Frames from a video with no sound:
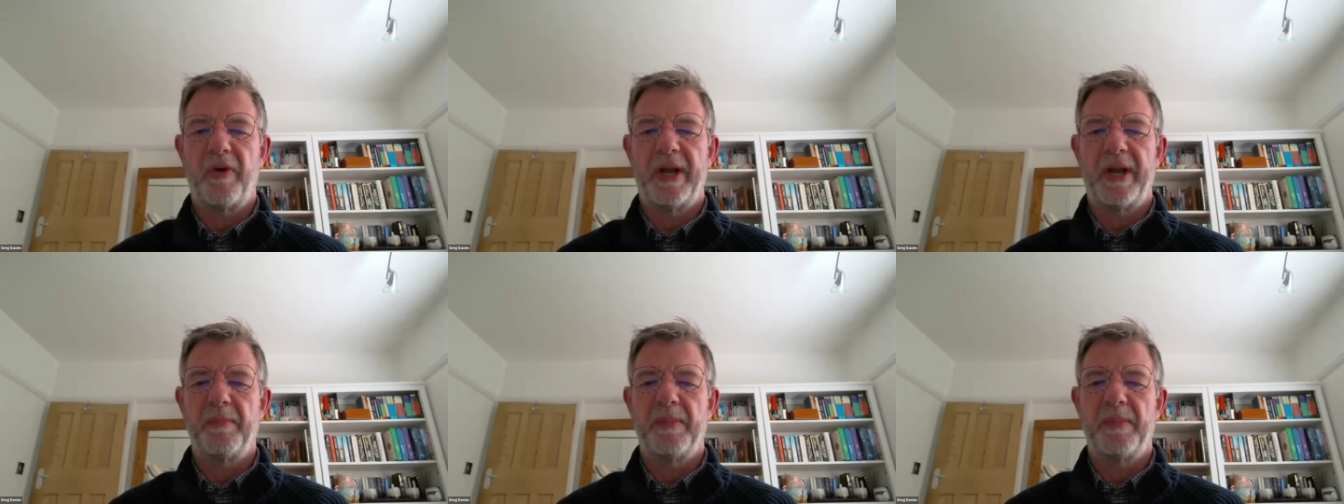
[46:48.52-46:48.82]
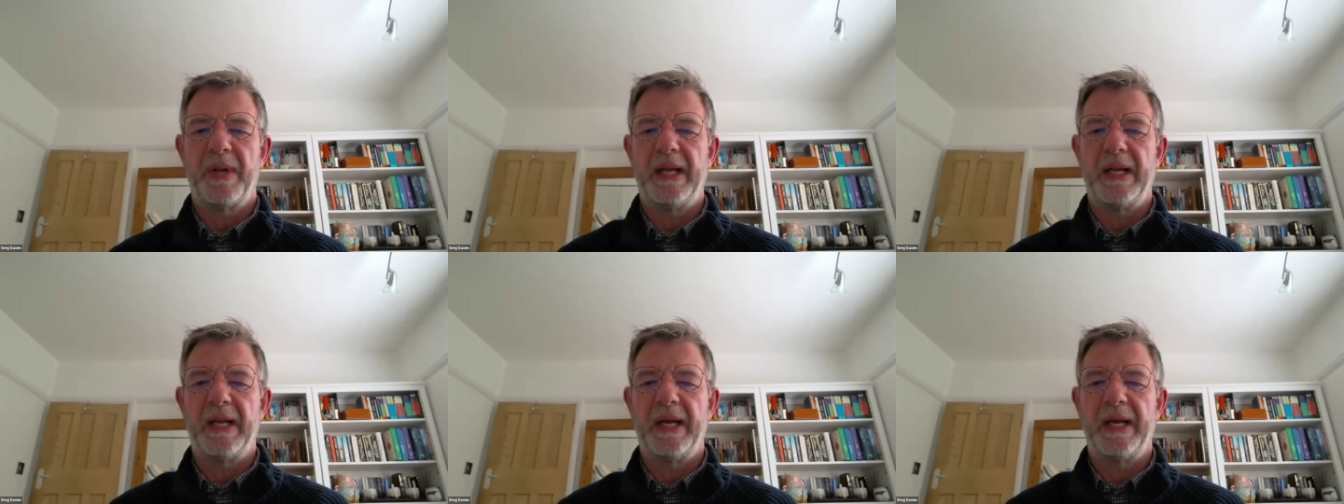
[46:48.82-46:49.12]

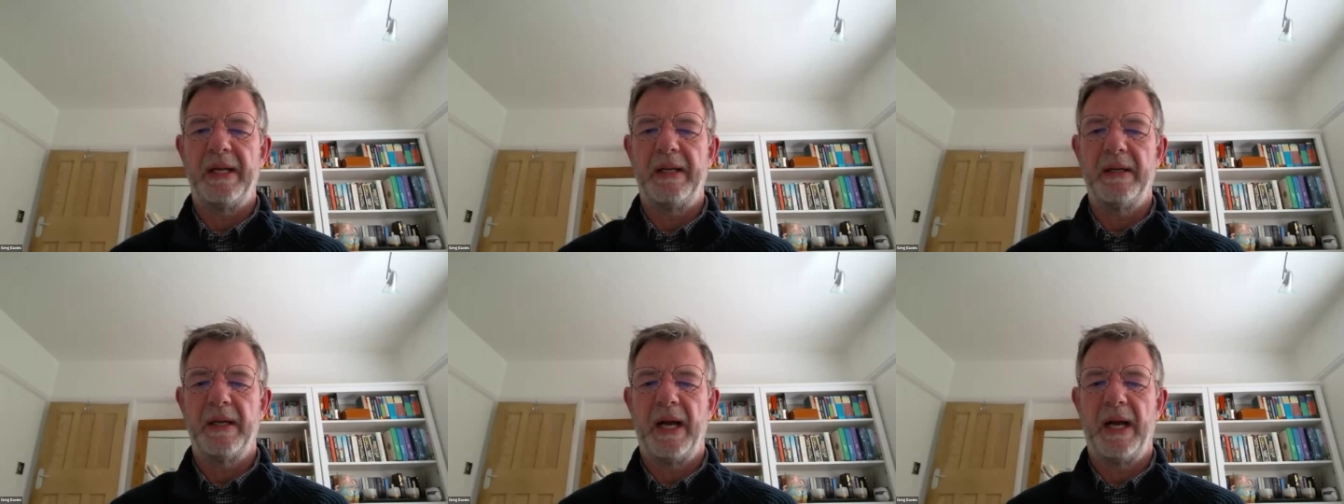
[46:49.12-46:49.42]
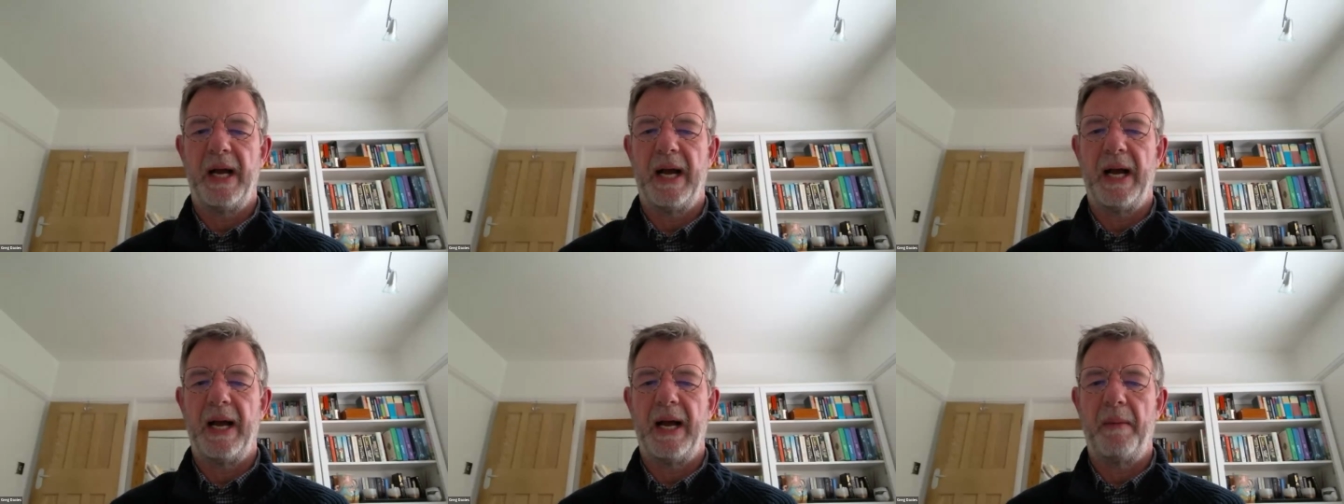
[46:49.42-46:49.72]
completely.
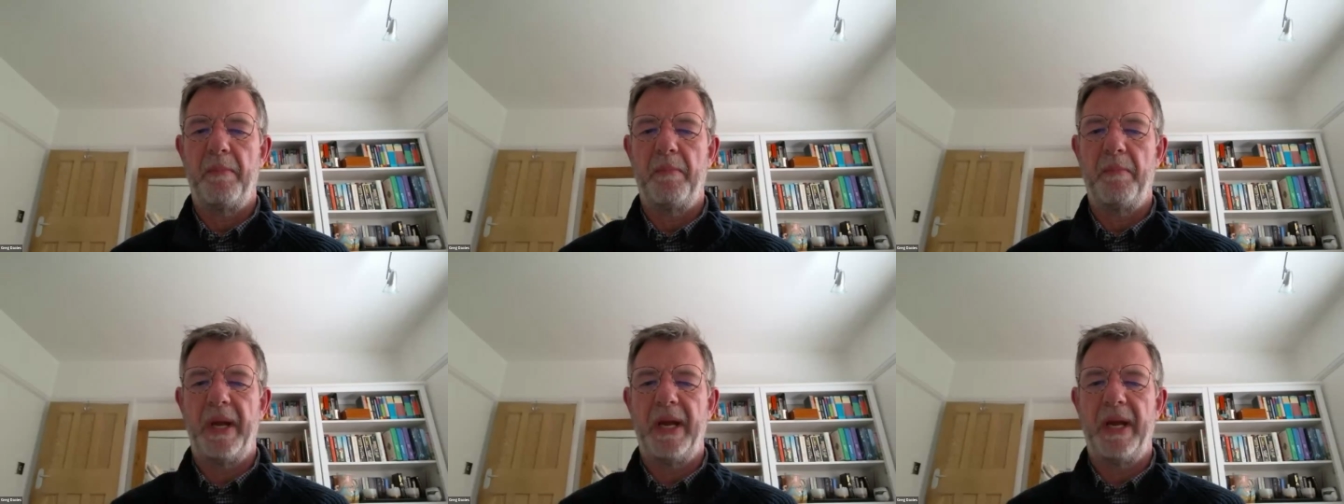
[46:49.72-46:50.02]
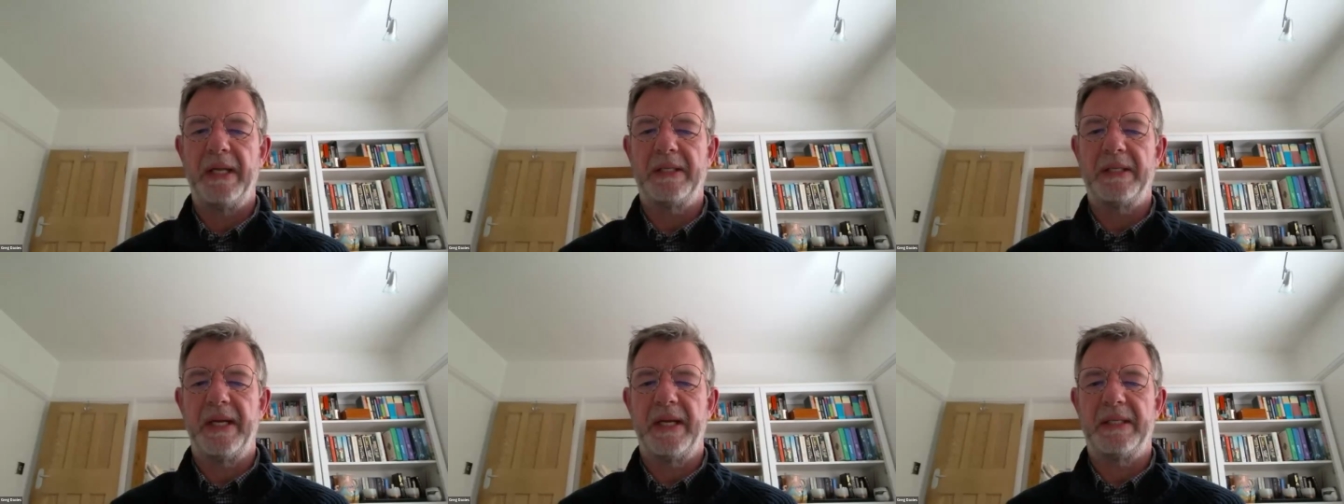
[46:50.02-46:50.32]

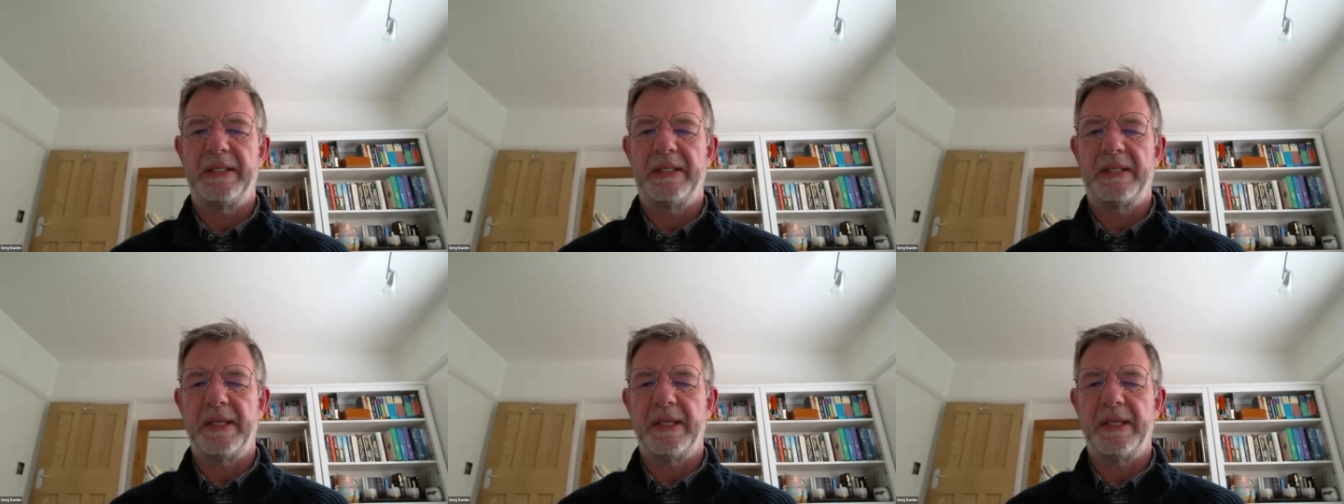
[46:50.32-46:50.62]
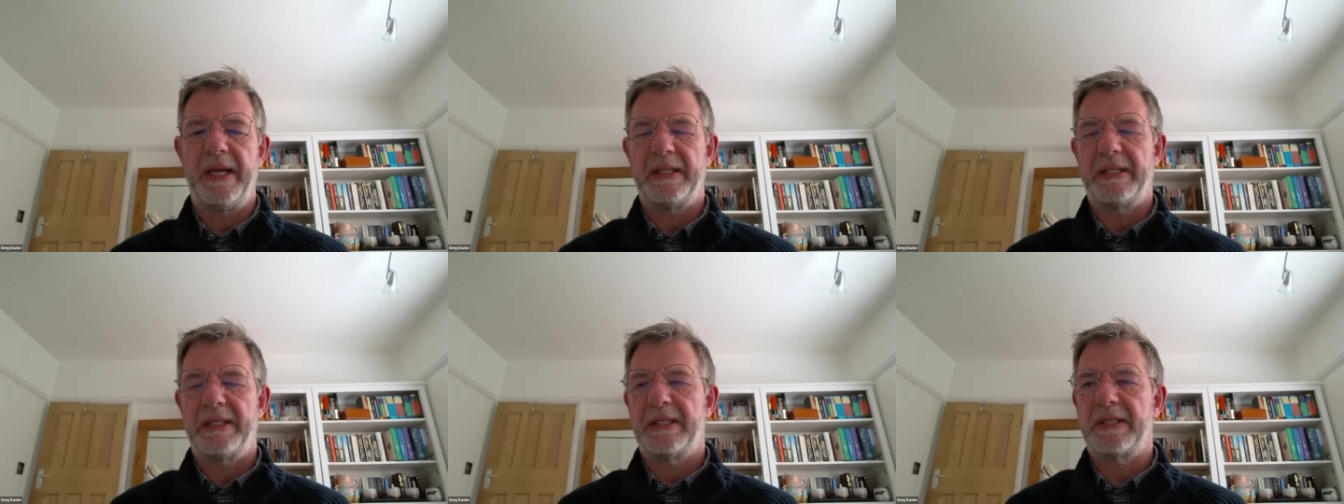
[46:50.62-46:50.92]

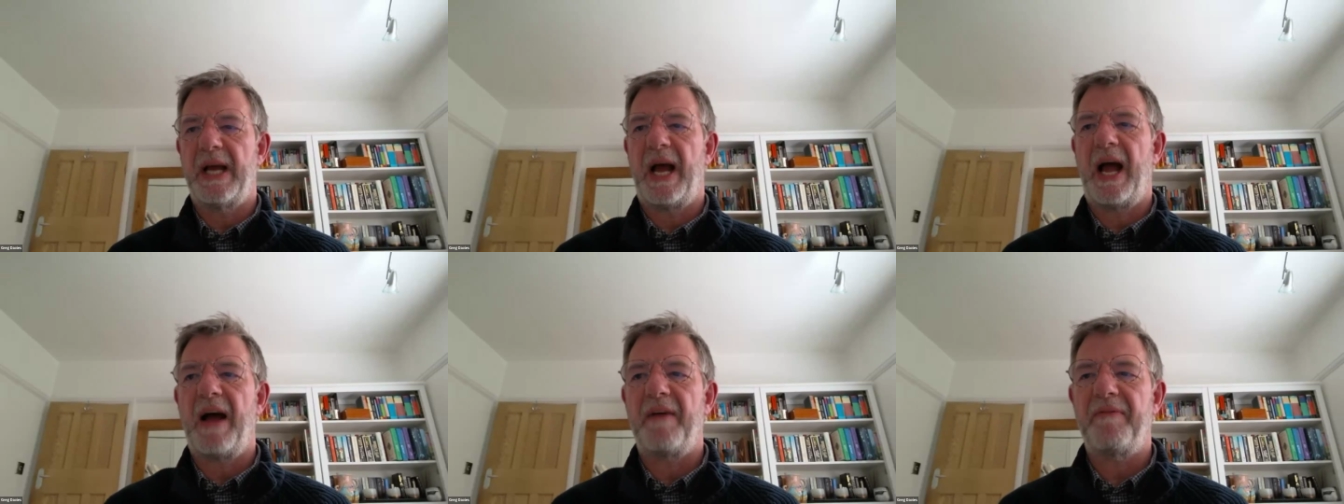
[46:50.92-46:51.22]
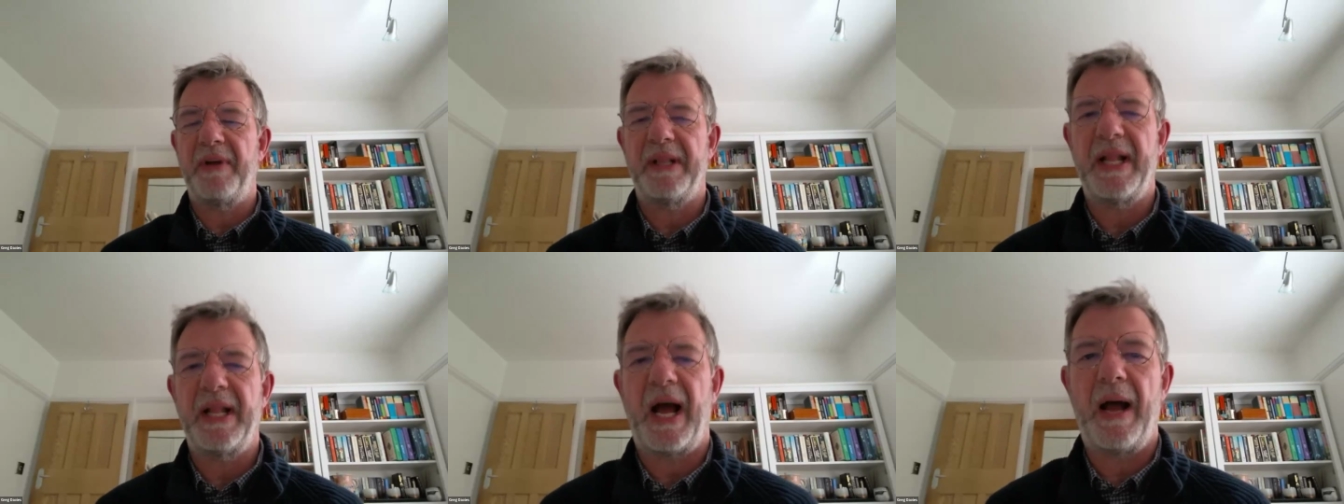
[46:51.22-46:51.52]
It's
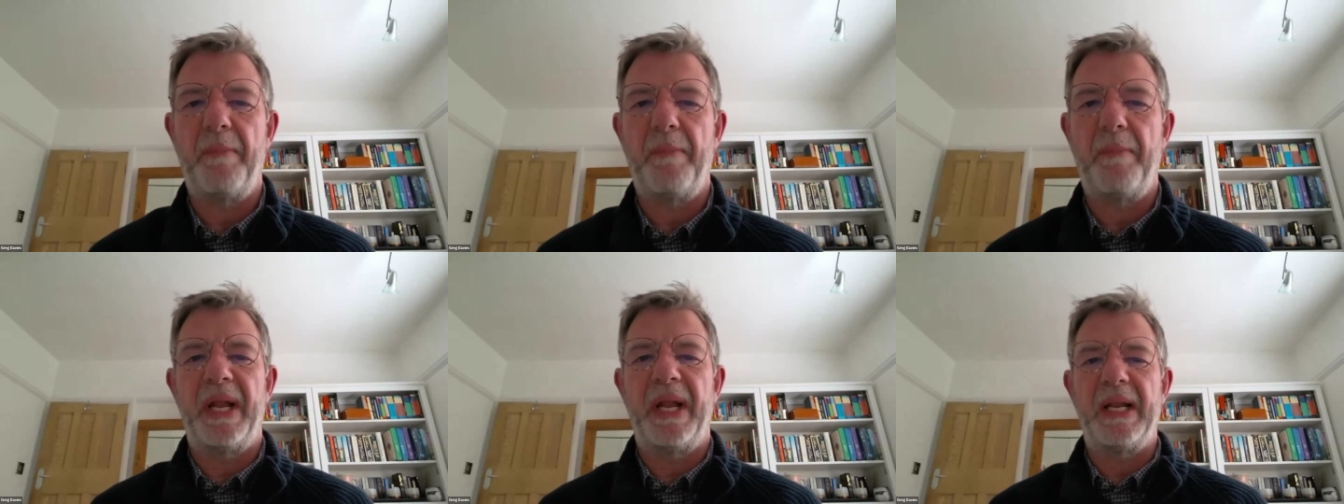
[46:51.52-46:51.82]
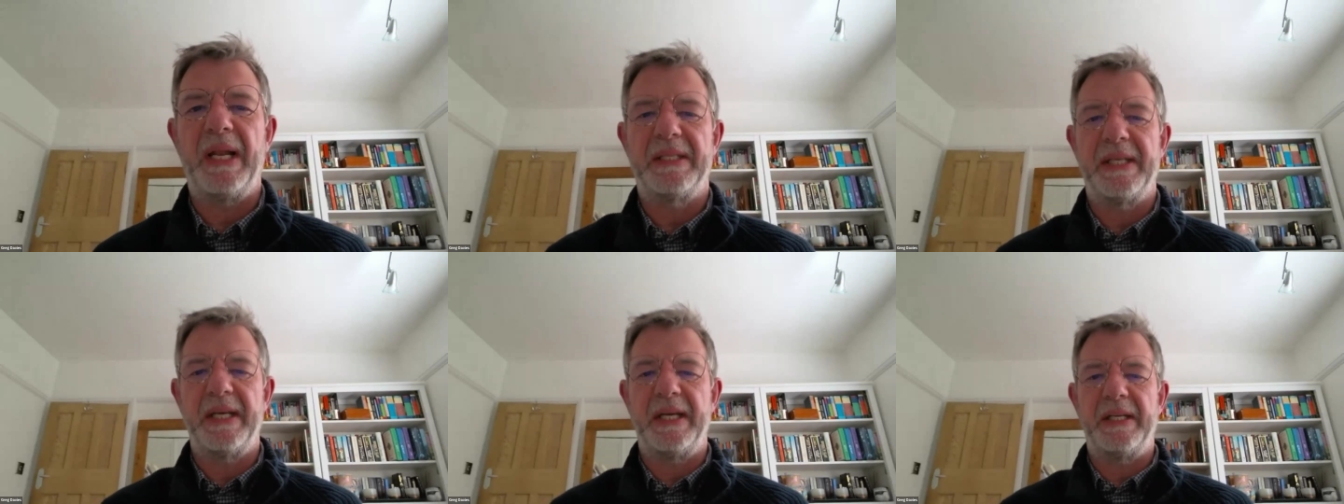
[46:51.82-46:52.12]
having that
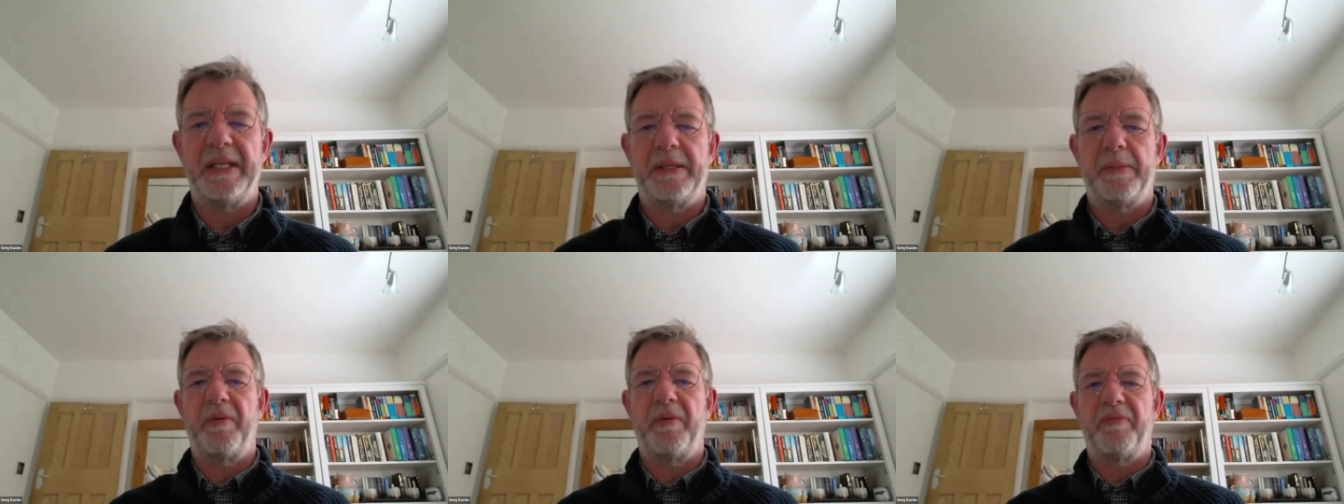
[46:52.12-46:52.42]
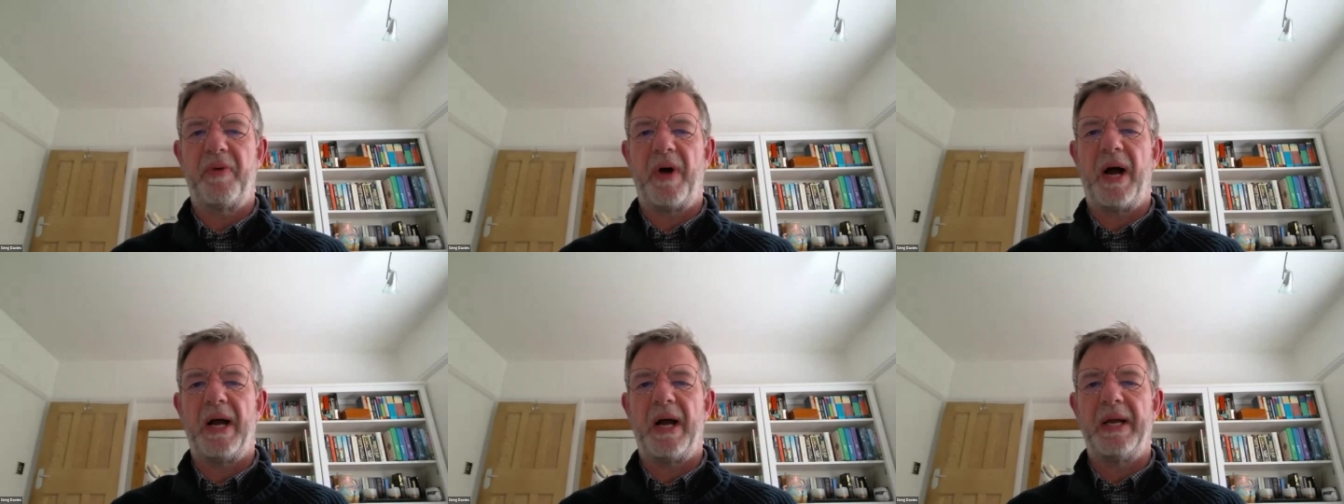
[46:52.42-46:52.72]
ability to
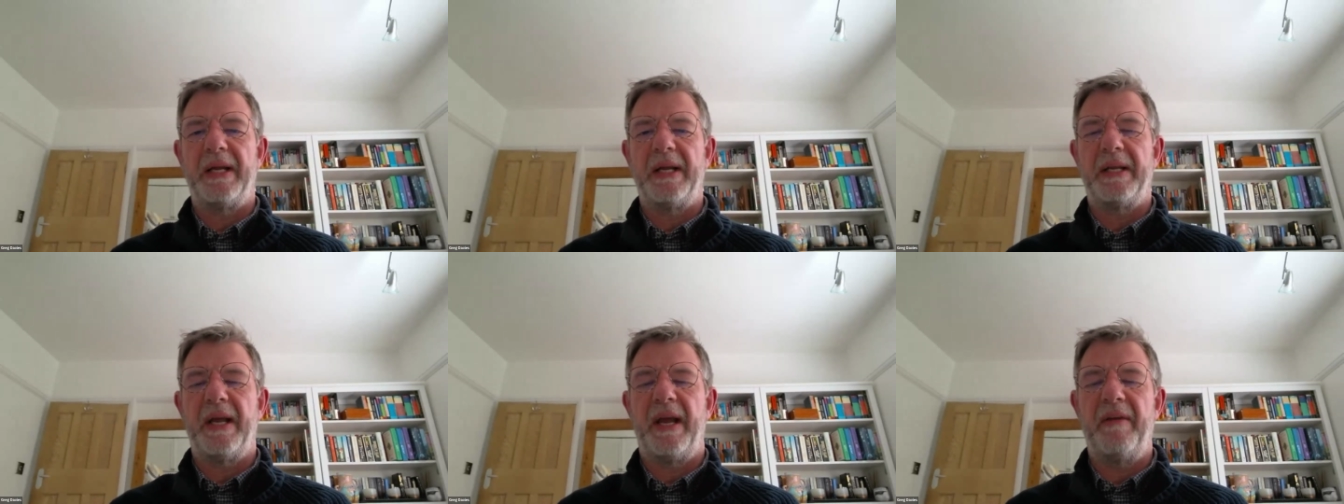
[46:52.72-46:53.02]
provide